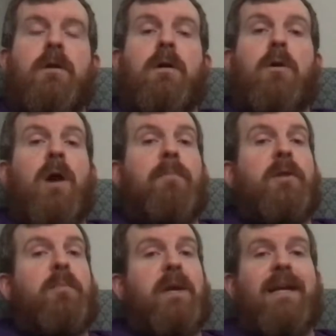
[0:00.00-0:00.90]

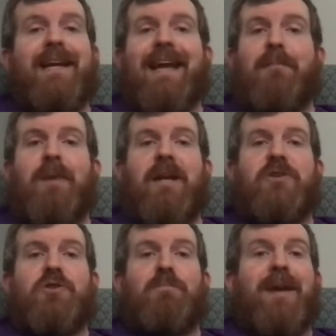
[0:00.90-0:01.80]
Garoppolo being a game
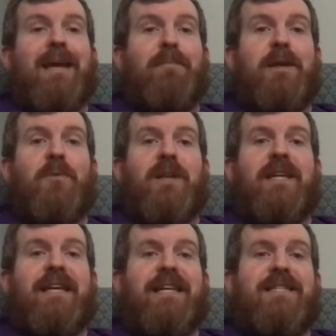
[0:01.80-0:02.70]
manager may be one of the
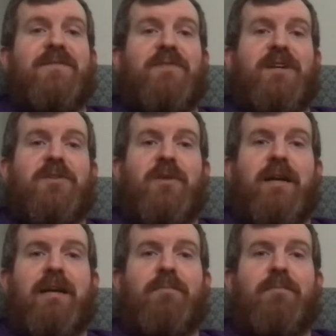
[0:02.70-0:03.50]
keys to victory,